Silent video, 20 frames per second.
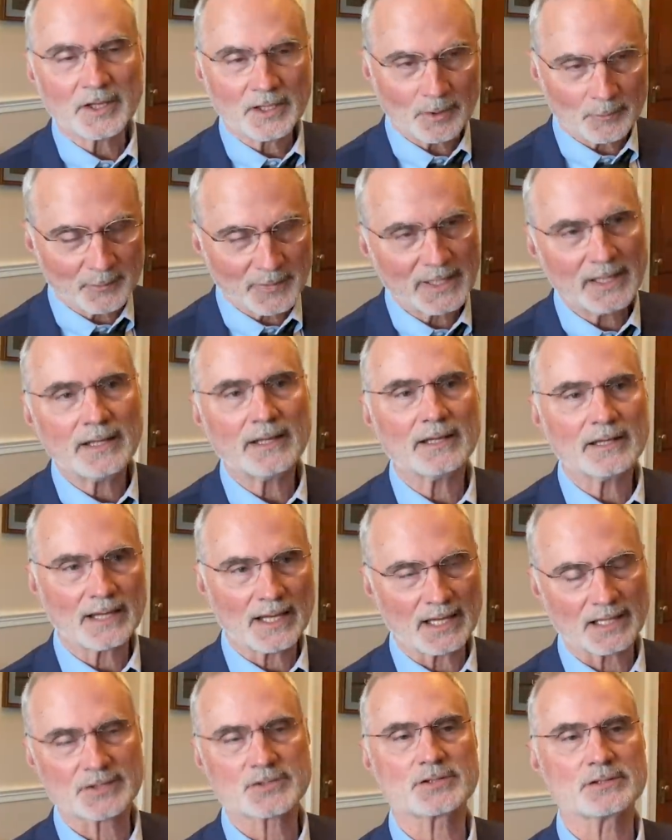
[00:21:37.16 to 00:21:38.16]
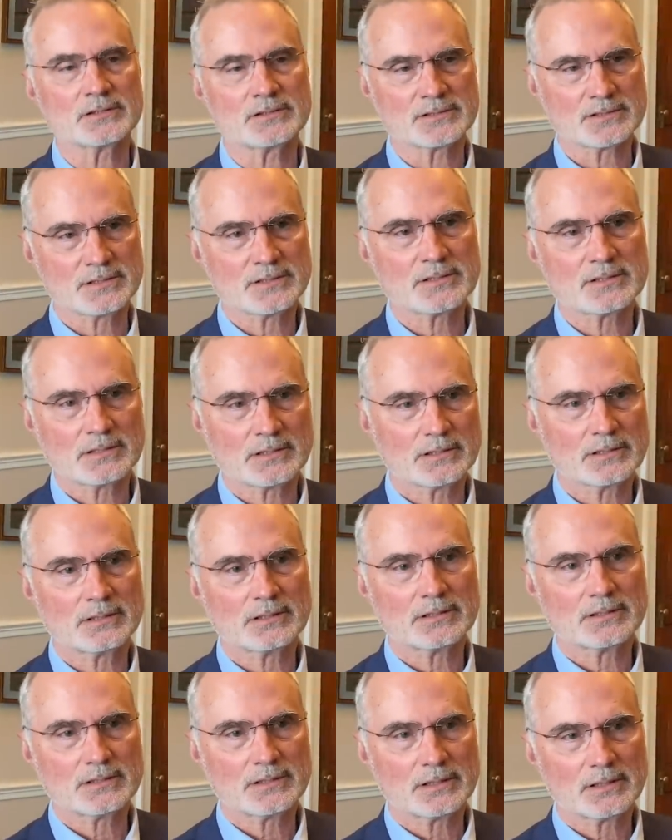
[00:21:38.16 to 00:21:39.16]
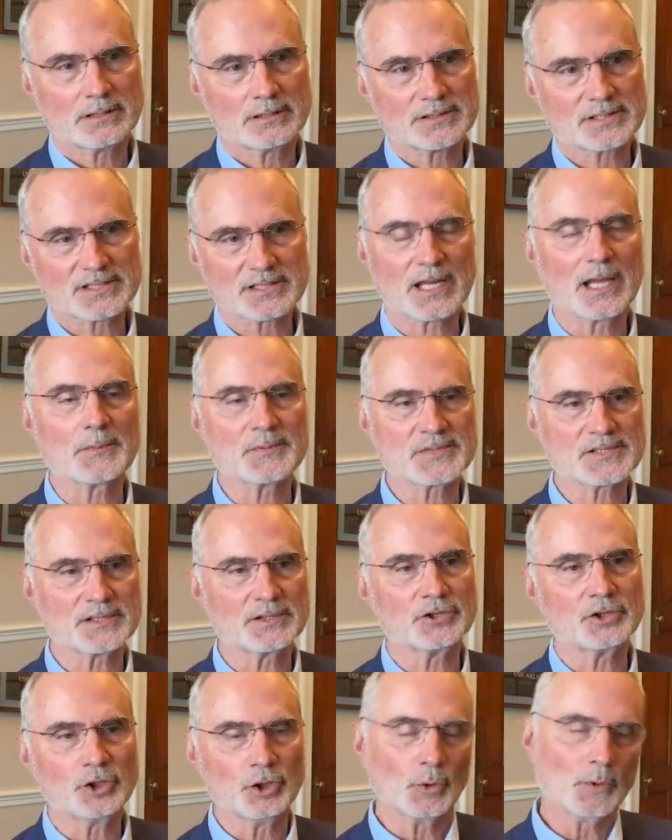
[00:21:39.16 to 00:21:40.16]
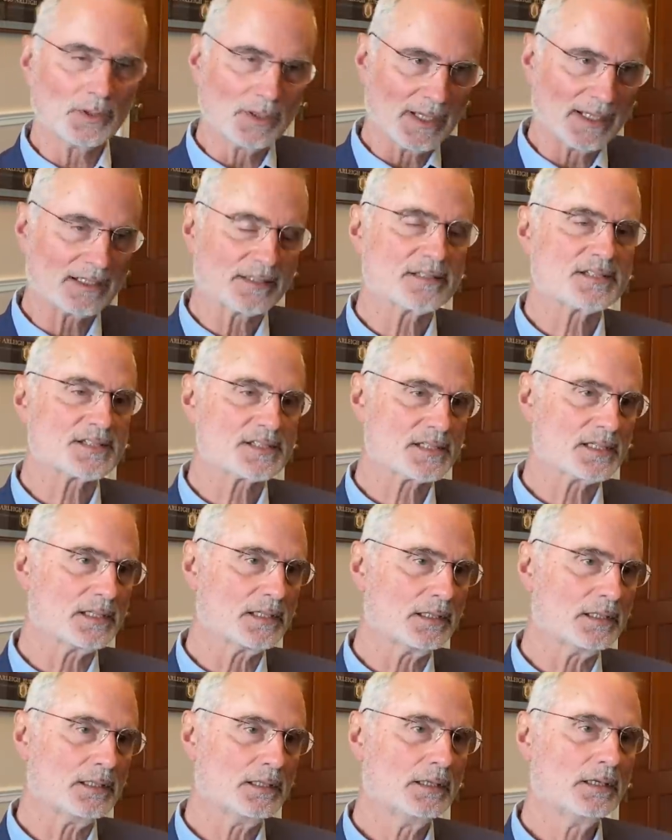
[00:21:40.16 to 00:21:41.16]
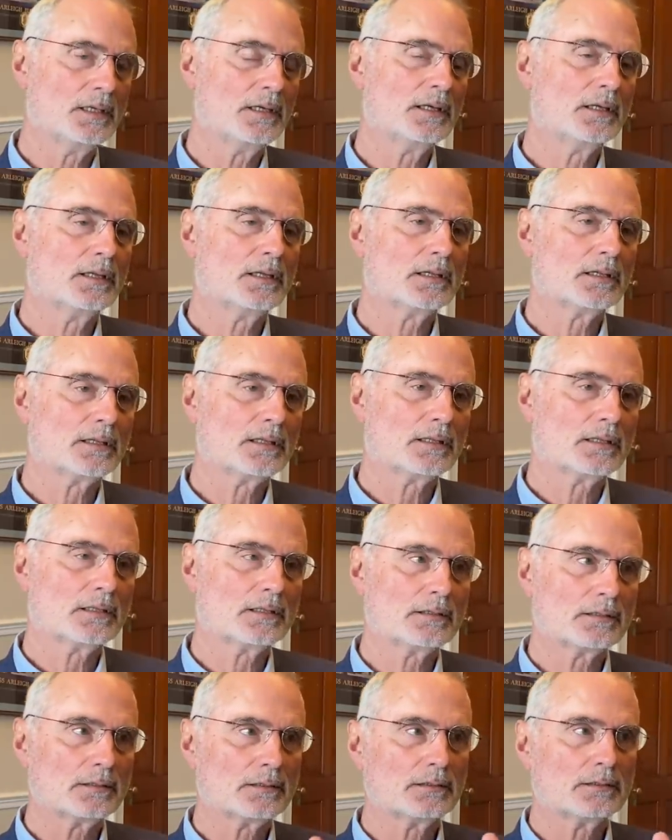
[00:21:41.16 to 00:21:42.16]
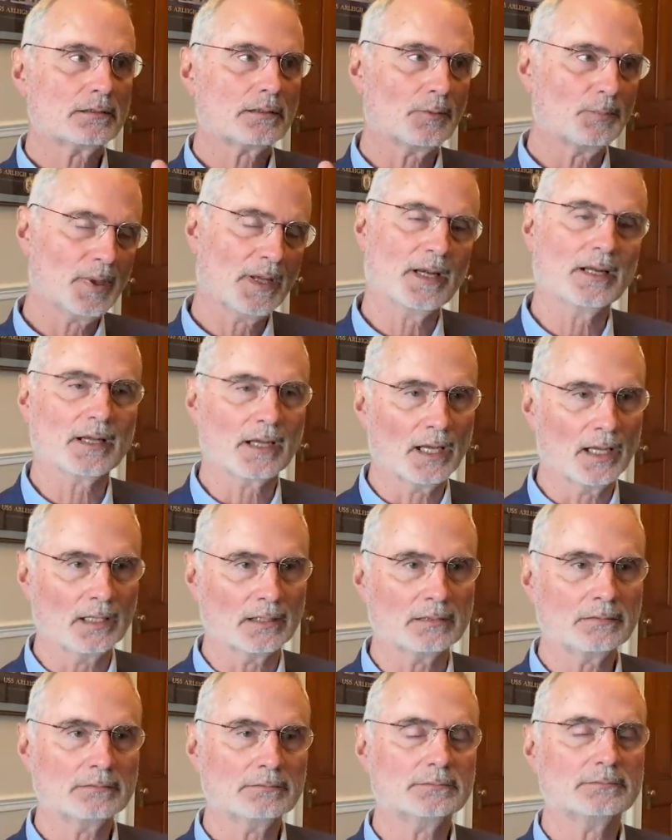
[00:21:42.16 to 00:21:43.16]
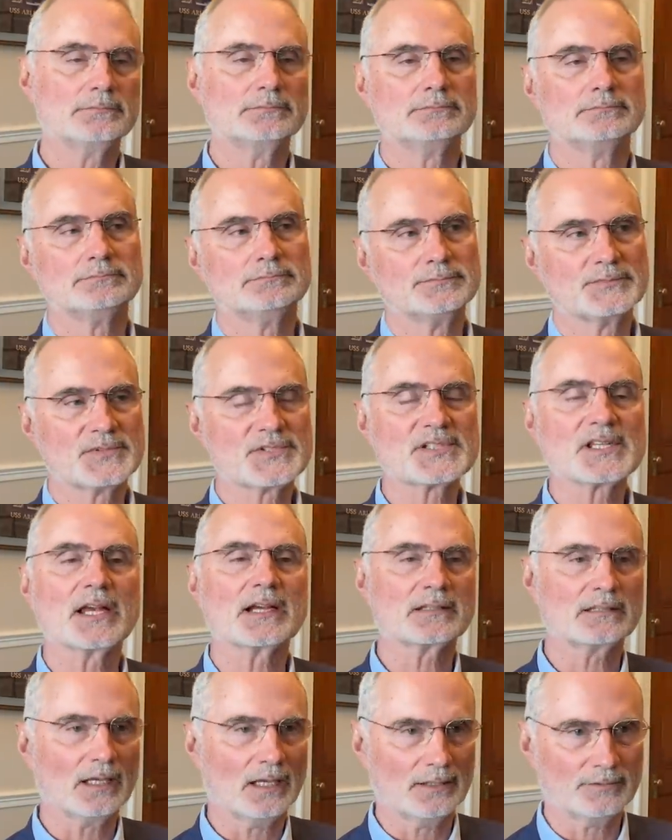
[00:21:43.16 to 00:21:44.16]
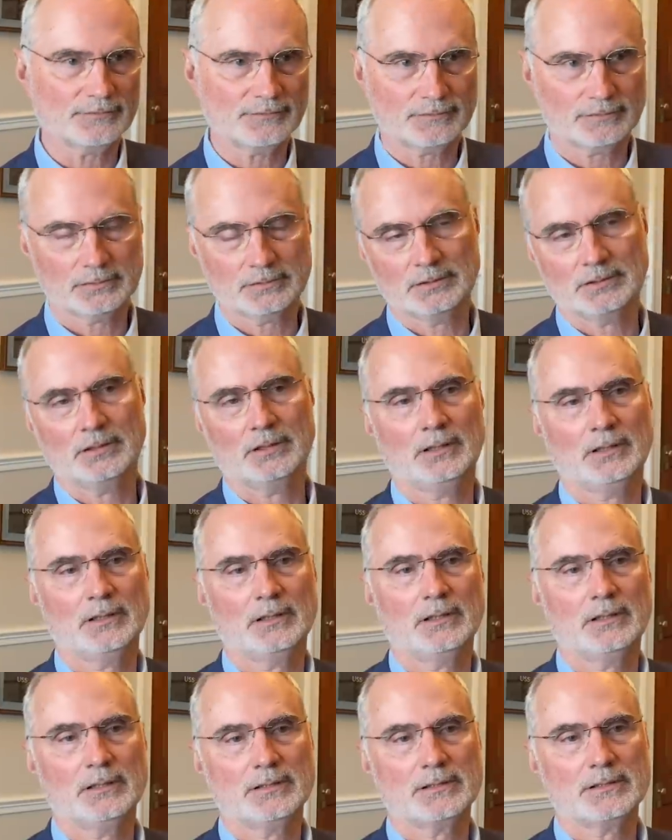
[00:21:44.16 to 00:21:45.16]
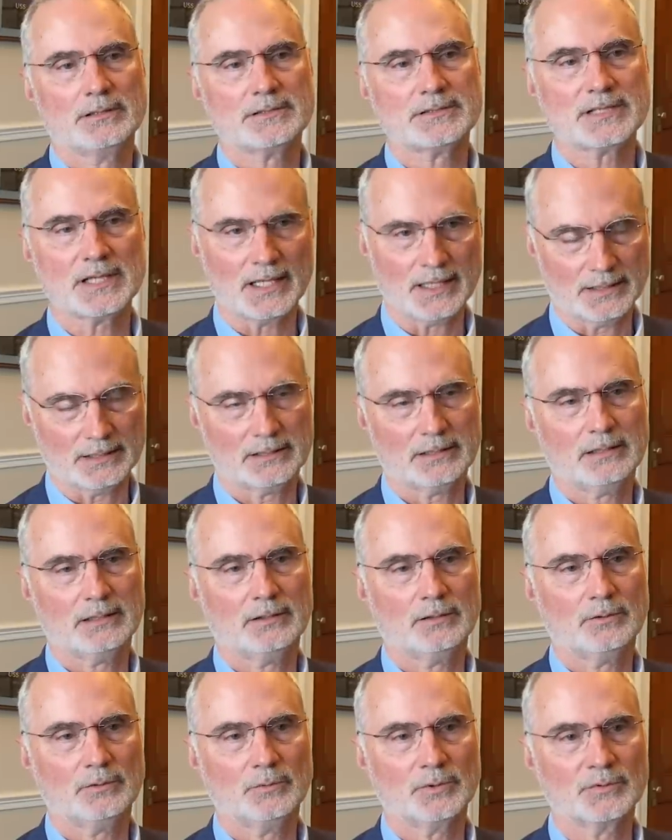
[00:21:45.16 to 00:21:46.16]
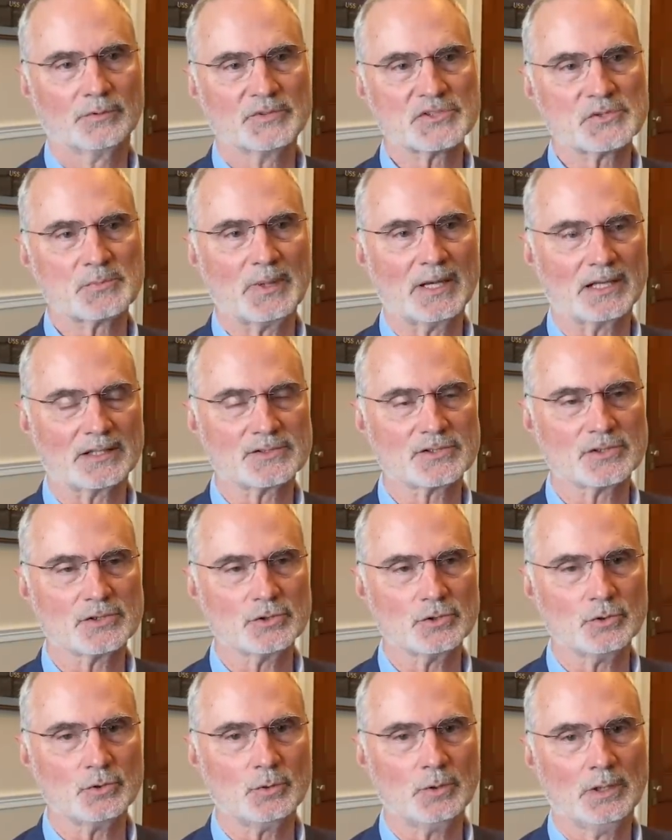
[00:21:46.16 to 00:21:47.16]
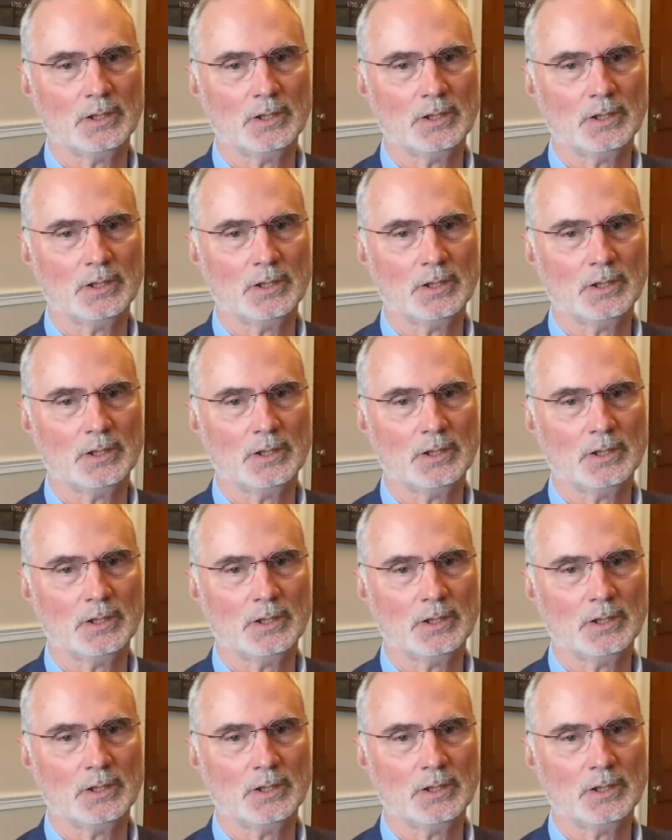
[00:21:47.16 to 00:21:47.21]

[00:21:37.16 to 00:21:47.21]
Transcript: immediate action steps that you would like to see the Pentagon, SecDef, take with respect to